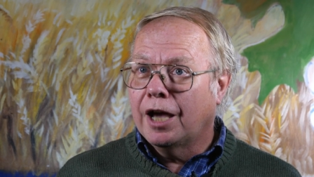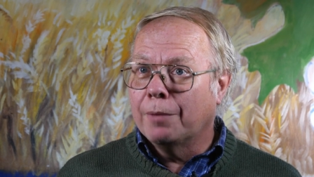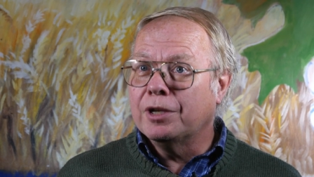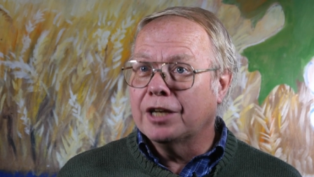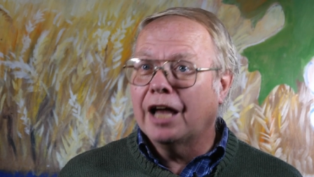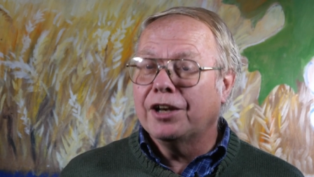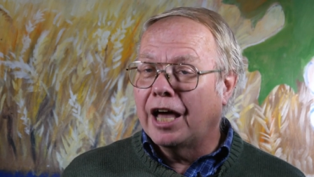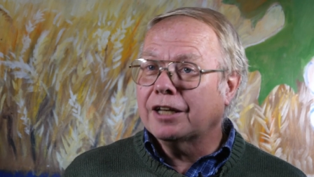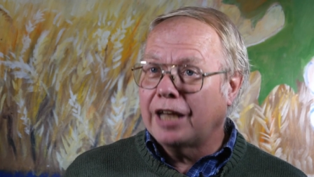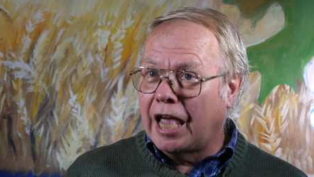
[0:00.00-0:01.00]
I mean, not,
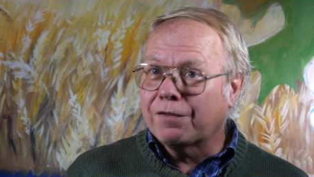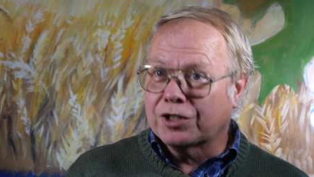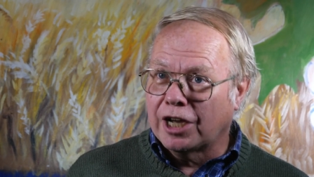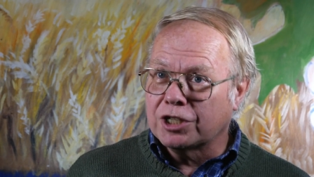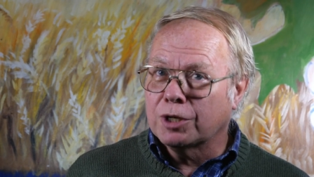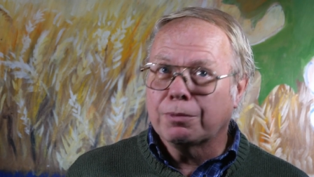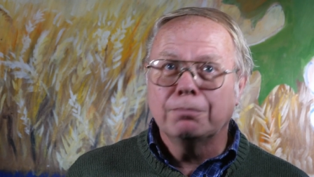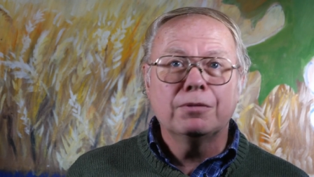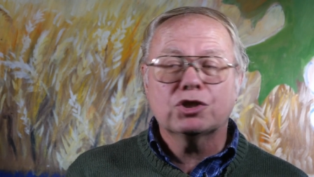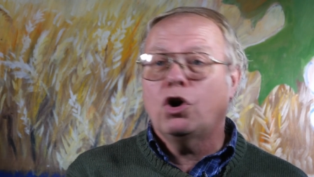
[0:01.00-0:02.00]
not advertising,
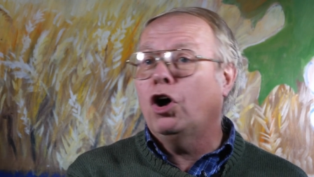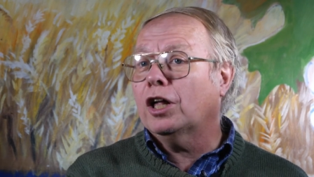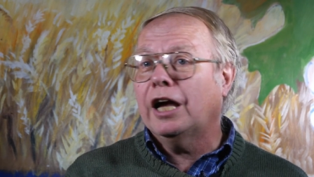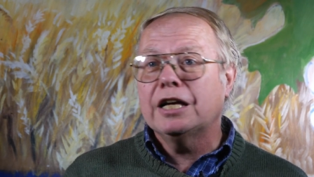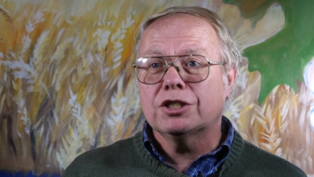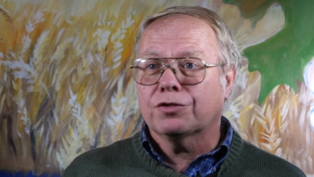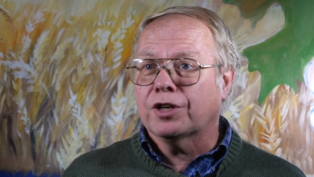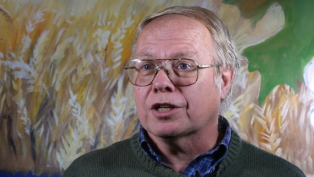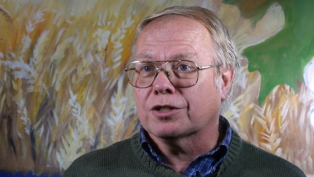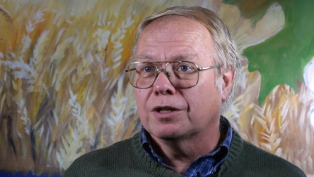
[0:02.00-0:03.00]
but miss all kinds of
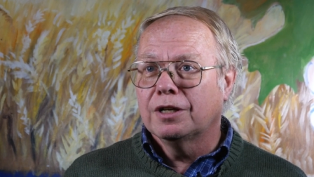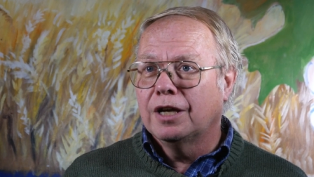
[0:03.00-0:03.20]
things.